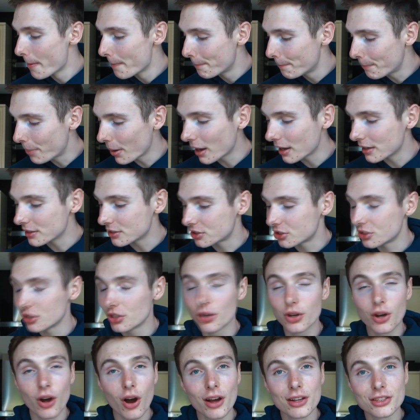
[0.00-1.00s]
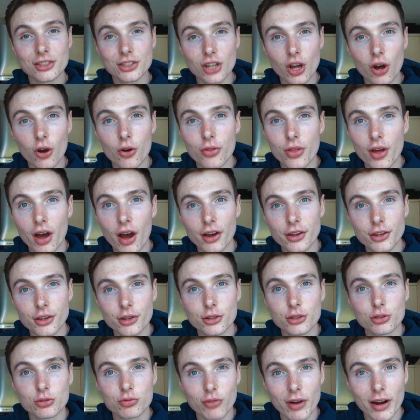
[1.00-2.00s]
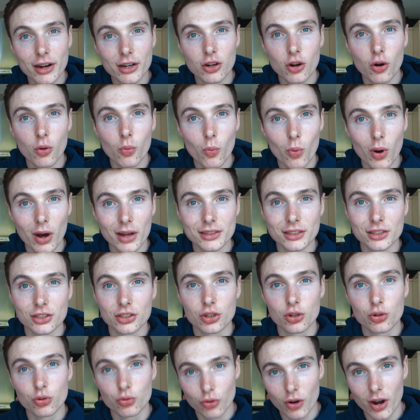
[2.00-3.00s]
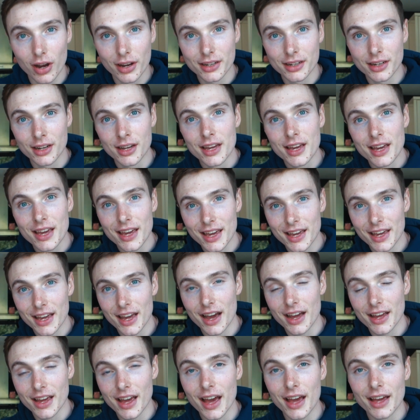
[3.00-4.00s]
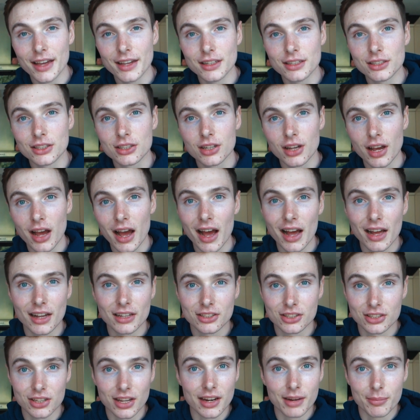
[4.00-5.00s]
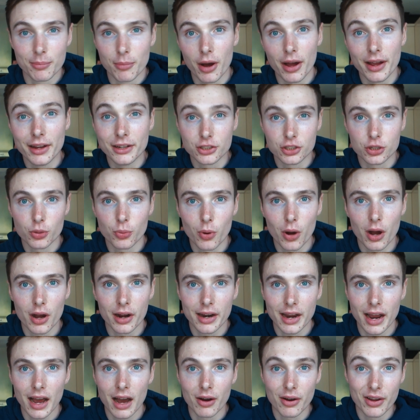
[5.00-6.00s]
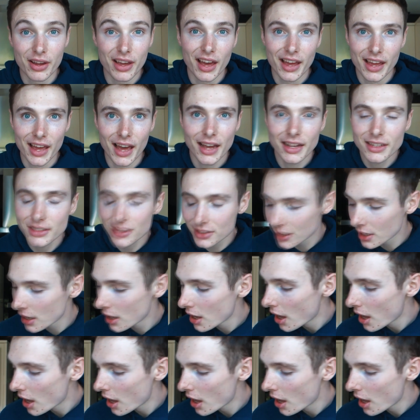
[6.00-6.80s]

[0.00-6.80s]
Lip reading: But you guys know that I use Rebekah 1's Grunt EAAs as in my intra-workout EAAs.